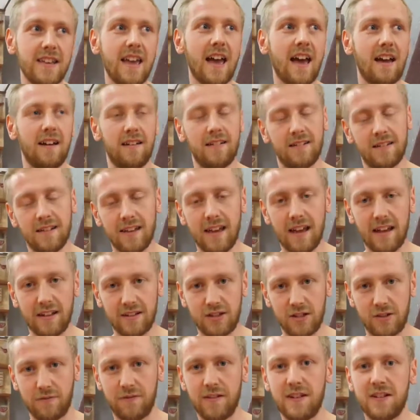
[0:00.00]
Yeah, I
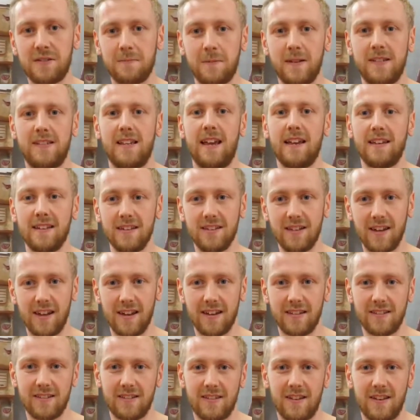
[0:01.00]
just finished my second
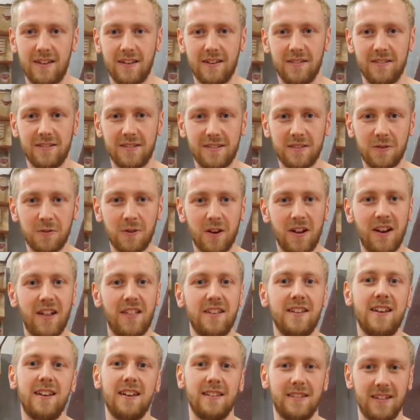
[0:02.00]
year, so still got
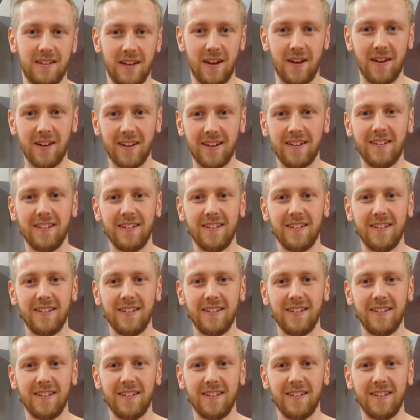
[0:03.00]
another year to go.